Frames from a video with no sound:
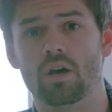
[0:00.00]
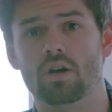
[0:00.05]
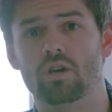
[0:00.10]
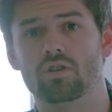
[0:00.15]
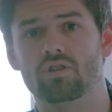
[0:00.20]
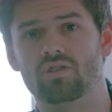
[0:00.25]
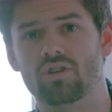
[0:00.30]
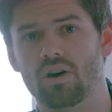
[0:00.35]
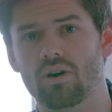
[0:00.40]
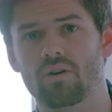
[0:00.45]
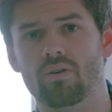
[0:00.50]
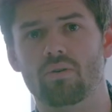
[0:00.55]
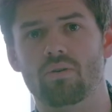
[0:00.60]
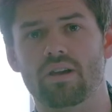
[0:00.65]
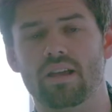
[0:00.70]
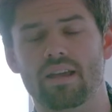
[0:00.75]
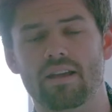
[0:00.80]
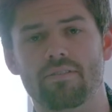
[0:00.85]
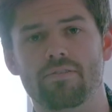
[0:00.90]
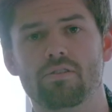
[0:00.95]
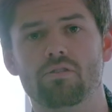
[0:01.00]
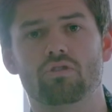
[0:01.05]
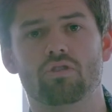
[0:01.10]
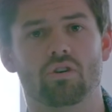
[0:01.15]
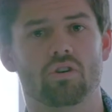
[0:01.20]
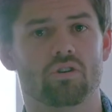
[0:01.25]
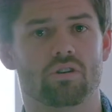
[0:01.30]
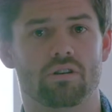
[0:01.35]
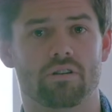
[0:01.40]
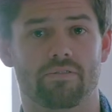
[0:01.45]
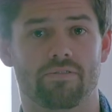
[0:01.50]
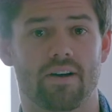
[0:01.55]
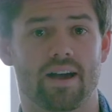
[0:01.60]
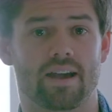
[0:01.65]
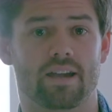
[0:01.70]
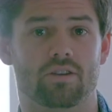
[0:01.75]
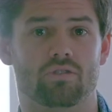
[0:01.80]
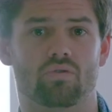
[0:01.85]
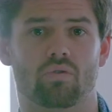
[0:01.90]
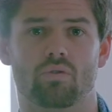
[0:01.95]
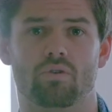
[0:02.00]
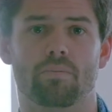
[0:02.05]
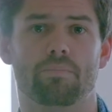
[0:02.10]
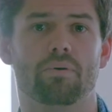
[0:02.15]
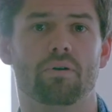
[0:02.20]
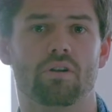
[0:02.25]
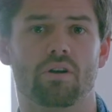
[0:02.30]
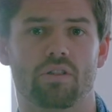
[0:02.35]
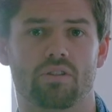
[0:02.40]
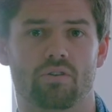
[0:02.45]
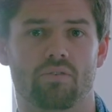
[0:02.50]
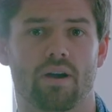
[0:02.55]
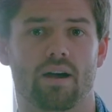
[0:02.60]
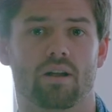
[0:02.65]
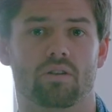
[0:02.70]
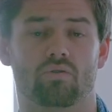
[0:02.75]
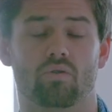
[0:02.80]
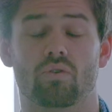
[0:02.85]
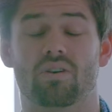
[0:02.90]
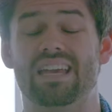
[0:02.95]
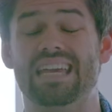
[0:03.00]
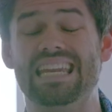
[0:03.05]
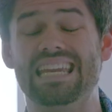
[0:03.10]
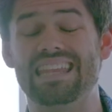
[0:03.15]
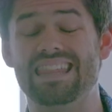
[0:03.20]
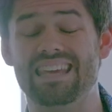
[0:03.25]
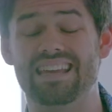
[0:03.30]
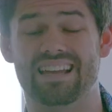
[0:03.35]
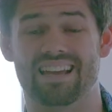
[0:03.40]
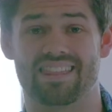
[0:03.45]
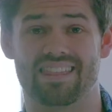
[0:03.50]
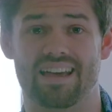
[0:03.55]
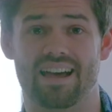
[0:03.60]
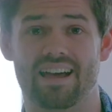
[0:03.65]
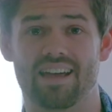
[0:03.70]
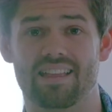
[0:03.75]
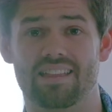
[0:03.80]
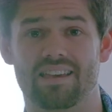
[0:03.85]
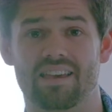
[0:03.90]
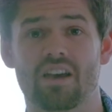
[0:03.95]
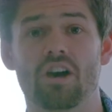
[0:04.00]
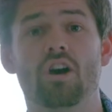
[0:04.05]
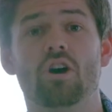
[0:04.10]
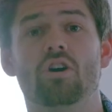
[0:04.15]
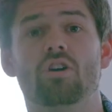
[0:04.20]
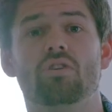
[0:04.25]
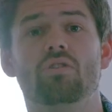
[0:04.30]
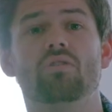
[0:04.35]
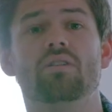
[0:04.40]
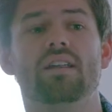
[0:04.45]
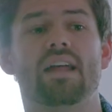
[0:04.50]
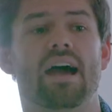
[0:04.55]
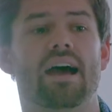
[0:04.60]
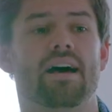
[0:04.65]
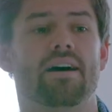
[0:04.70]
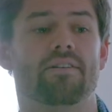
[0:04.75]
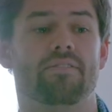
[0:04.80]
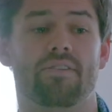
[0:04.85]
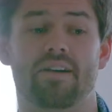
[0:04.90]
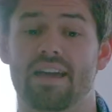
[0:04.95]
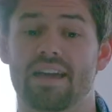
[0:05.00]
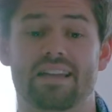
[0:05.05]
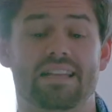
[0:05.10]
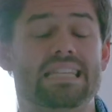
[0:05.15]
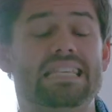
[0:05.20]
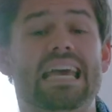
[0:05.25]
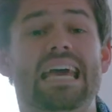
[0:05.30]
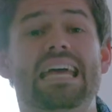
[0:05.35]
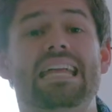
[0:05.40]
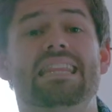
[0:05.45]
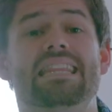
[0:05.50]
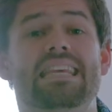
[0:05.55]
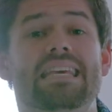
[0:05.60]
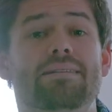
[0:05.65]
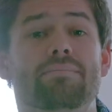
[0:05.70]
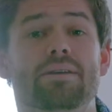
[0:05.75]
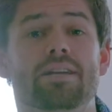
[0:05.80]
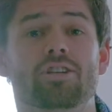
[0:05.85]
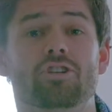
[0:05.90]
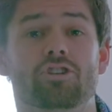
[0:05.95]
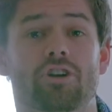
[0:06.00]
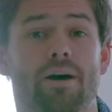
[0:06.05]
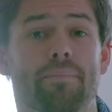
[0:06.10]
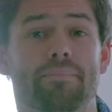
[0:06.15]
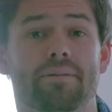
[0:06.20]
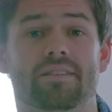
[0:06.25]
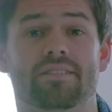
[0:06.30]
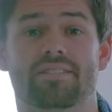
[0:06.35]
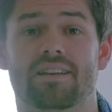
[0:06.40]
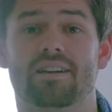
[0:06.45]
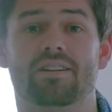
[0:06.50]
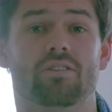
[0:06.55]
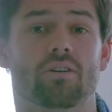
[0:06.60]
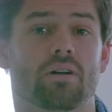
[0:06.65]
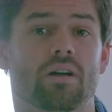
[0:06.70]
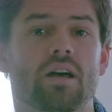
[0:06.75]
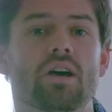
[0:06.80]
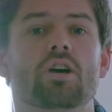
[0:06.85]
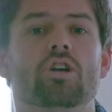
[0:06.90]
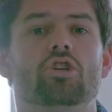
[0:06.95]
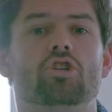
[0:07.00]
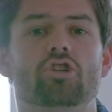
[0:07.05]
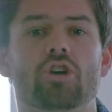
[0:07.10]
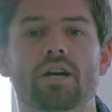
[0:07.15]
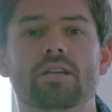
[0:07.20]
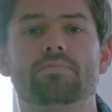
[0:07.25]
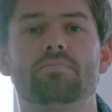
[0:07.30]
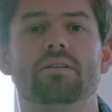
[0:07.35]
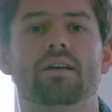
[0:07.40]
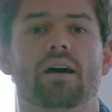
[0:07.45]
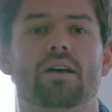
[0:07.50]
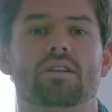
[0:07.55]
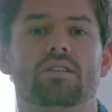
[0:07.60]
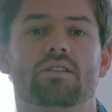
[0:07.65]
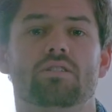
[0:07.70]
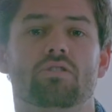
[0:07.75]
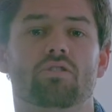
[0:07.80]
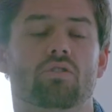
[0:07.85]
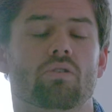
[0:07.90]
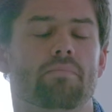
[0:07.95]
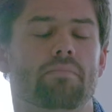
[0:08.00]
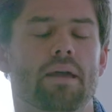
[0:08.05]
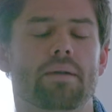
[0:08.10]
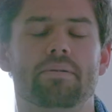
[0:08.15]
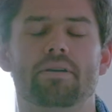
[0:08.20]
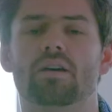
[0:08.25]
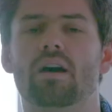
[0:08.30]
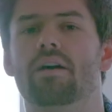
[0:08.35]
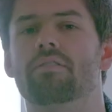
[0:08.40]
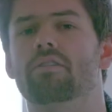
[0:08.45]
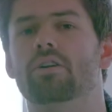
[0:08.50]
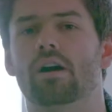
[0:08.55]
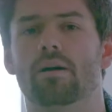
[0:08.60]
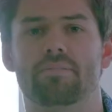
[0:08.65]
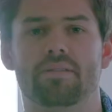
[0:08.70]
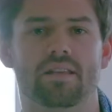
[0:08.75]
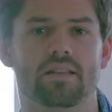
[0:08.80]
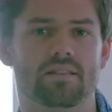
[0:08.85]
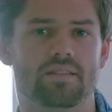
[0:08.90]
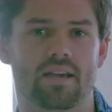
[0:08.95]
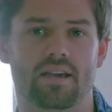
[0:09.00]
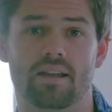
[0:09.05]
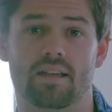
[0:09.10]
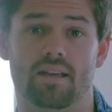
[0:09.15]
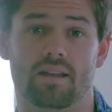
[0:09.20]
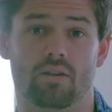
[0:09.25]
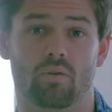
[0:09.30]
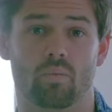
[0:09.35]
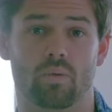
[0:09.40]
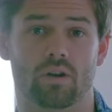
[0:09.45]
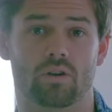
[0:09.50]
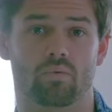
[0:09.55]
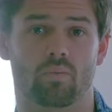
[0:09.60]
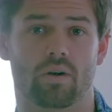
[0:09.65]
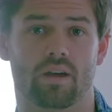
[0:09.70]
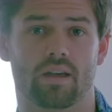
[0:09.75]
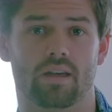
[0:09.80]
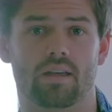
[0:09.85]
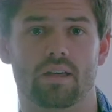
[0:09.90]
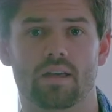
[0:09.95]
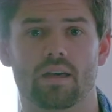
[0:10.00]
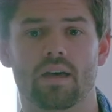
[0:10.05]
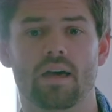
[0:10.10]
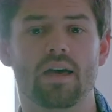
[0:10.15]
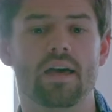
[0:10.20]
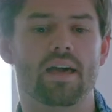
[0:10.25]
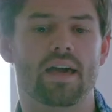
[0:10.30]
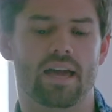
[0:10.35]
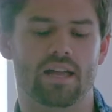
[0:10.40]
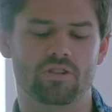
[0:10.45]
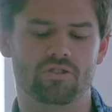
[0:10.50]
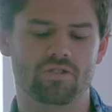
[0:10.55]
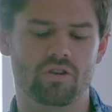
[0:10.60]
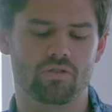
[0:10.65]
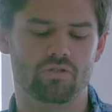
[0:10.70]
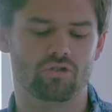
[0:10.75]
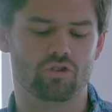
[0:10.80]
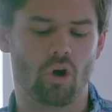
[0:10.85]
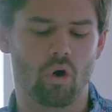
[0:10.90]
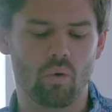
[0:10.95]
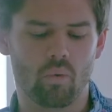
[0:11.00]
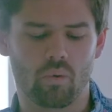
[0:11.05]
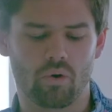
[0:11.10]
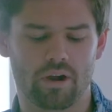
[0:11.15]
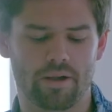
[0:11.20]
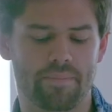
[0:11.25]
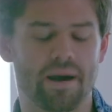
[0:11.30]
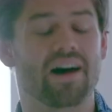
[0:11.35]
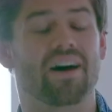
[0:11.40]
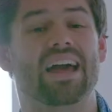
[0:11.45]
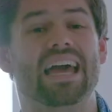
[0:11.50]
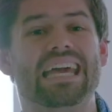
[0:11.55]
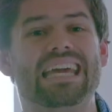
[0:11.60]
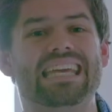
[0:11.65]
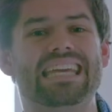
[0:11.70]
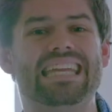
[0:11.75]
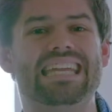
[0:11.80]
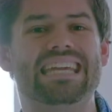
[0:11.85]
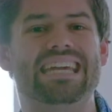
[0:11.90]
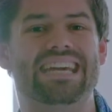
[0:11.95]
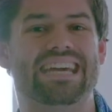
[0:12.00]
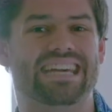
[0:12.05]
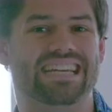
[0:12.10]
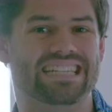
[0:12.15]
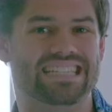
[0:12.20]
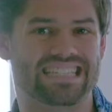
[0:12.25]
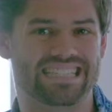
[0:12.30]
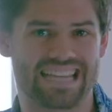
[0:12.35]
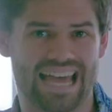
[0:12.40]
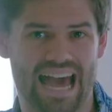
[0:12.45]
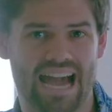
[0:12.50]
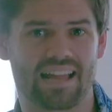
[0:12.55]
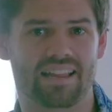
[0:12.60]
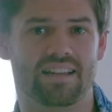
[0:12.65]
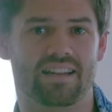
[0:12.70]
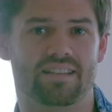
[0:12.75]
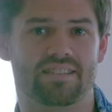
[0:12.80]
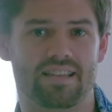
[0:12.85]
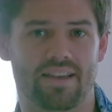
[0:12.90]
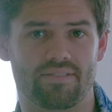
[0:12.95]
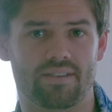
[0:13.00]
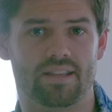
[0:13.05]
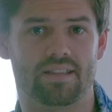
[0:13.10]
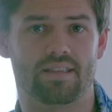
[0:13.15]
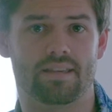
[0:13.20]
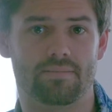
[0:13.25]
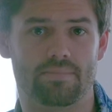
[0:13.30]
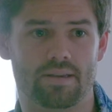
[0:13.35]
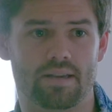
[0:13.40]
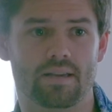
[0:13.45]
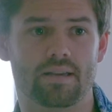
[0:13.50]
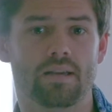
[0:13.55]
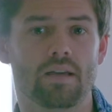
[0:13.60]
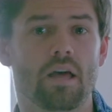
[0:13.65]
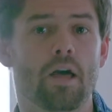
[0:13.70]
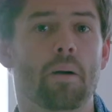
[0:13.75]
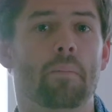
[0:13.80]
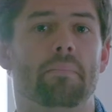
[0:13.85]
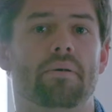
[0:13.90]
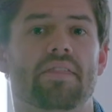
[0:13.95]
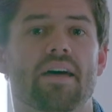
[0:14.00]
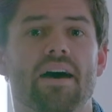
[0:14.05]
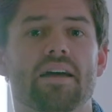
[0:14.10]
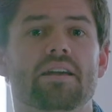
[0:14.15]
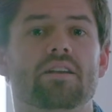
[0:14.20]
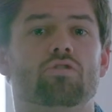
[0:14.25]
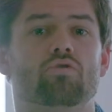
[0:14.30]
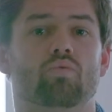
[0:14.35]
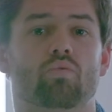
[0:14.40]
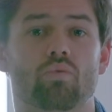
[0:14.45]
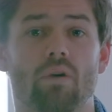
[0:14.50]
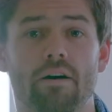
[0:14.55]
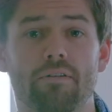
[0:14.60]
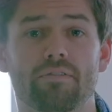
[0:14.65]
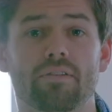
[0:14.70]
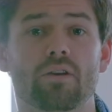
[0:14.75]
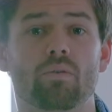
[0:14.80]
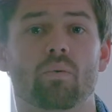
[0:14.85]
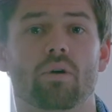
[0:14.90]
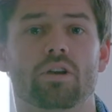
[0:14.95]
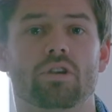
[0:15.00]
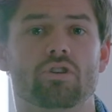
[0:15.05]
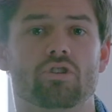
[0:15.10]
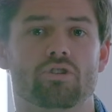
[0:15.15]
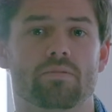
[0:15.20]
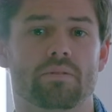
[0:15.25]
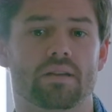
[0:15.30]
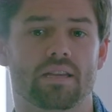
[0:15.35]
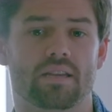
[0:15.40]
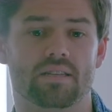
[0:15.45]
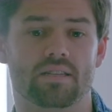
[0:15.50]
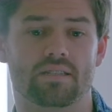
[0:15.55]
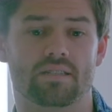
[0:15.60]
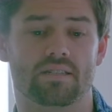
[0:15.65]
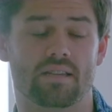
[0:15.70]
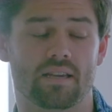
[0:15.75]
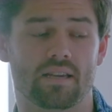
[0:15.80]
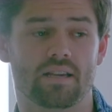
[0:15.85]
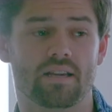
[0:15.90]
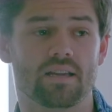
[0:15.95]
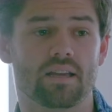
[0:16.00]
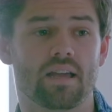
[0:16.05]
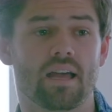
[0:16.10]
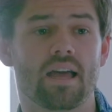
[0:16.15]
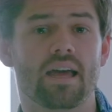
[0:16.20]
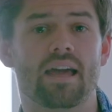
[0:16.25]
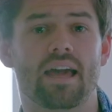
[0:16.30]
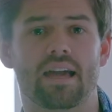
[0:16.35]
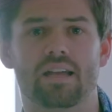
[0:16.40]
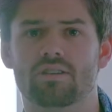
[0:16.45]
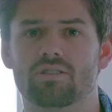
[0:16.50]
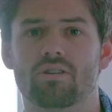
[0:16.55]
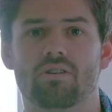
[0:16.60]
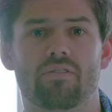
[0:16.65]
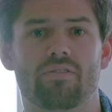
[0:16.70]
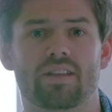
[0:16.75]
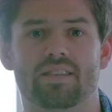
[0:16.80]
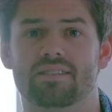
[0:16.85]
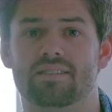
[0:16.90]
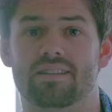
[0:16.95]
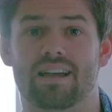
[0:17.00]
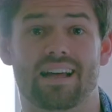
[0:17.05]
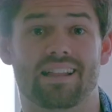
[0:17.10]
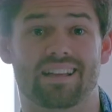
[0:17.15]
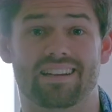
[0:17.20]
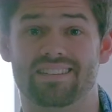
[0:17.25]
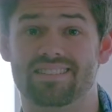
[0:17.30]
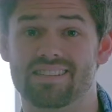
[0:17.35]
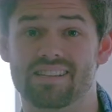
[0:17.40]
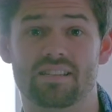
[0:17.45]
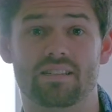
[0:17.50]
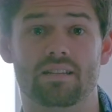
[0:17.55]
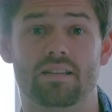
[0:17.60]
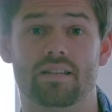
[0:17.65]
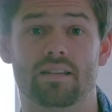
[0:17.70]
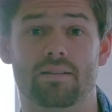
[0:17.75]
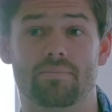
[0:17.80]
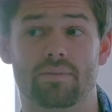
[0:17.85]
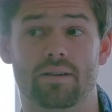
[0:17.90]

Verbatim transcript: So if you turn a device or you put it on the ground or anything like that, you can have a 10 dB jump in signal just because you're maybe covering up the antenna in a weird way. And so don't worry about getting exactly to 70 dB, but that is roughly what you should be seeing. And so if it's at like 60